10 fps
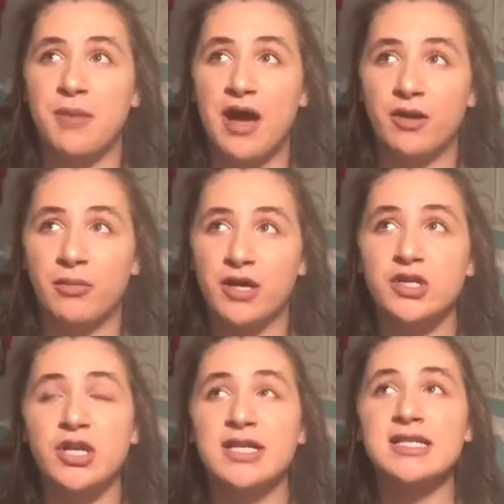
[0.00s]
powder
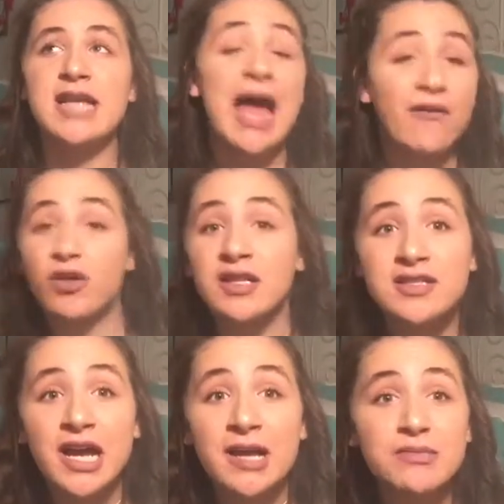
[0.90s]
brush and I didn't have one at the
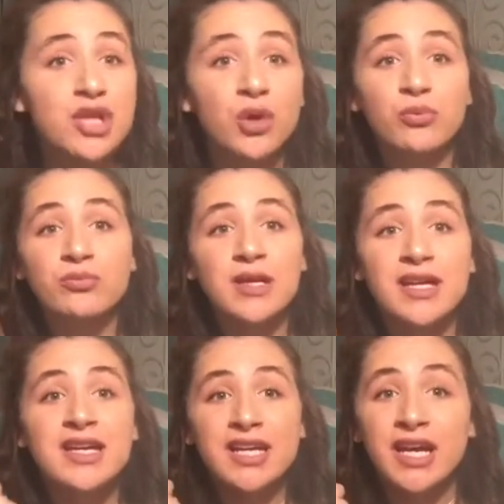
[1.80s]
time, so
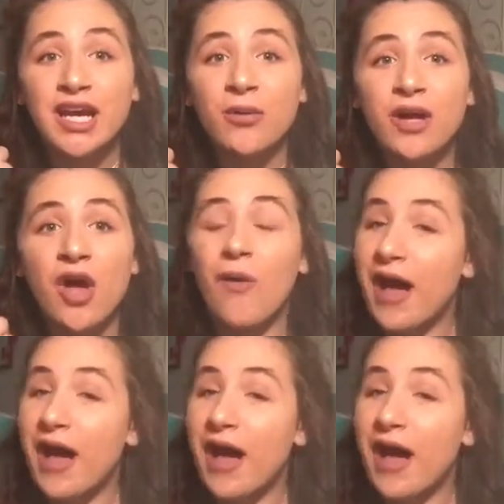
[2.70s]
here we go.